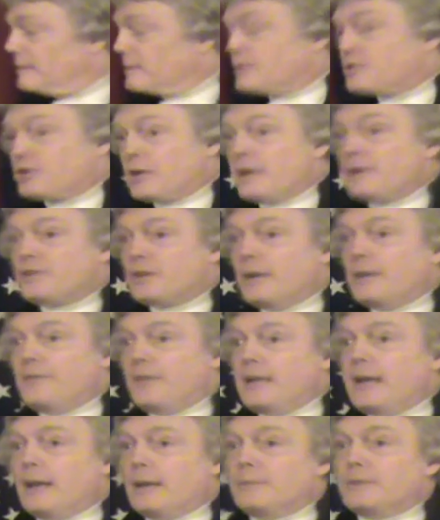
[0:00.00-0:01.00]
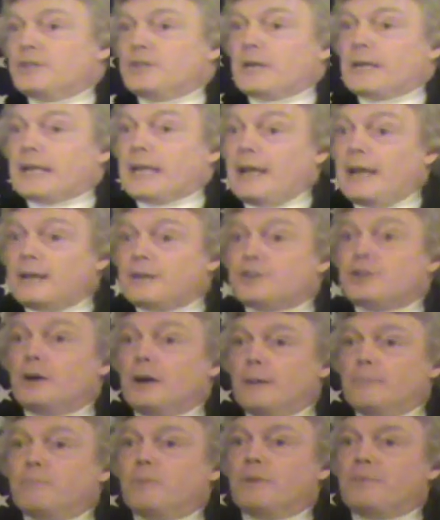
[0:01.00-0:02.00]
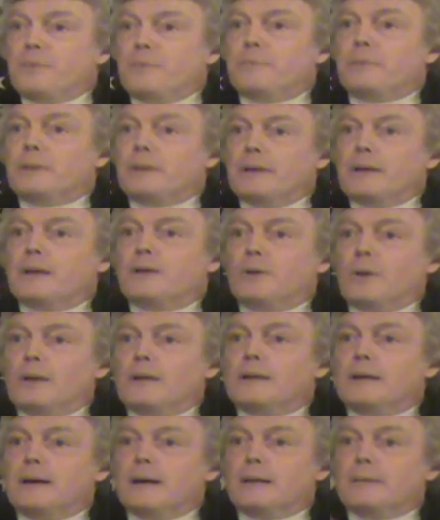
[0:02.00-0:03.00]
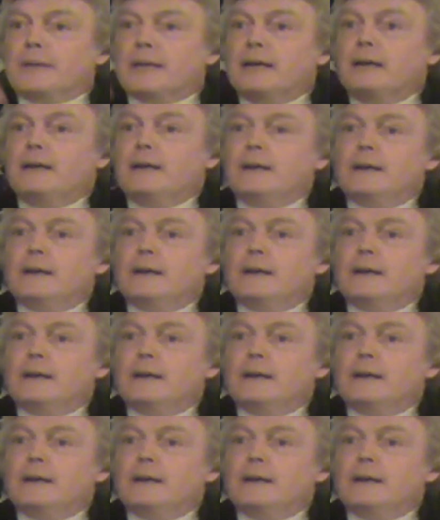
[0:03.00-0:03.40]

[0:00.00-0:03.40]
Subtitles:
Essentially the element to catch up with the political economy.